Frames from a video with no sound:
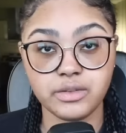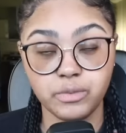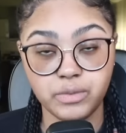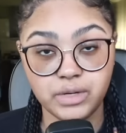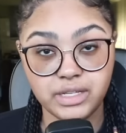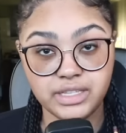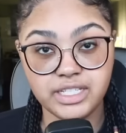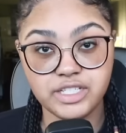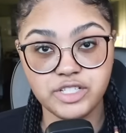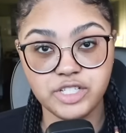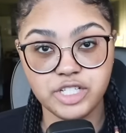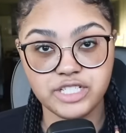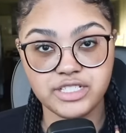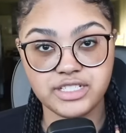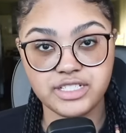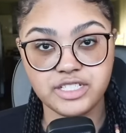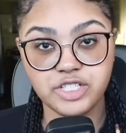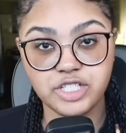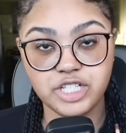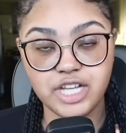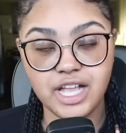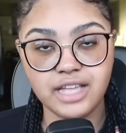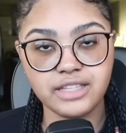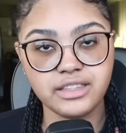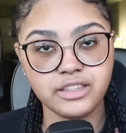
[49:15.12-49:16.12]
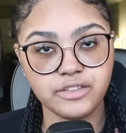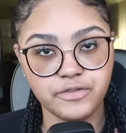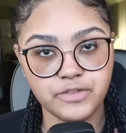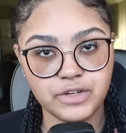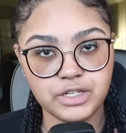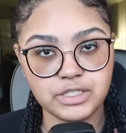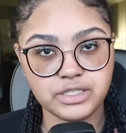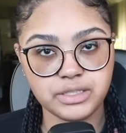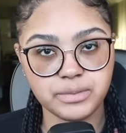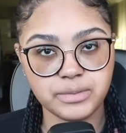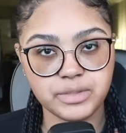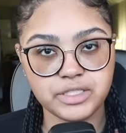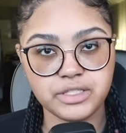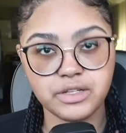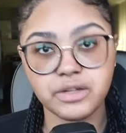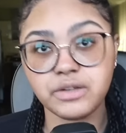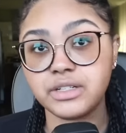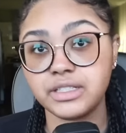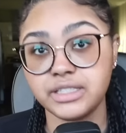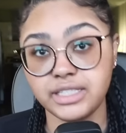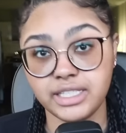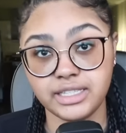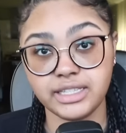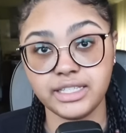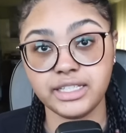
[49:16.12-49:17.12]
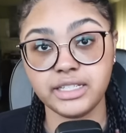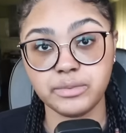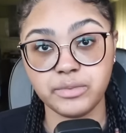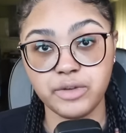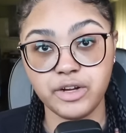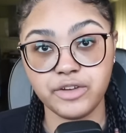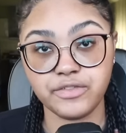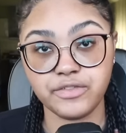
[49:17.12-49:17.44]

one that Justin shot in the first episode and then lit him on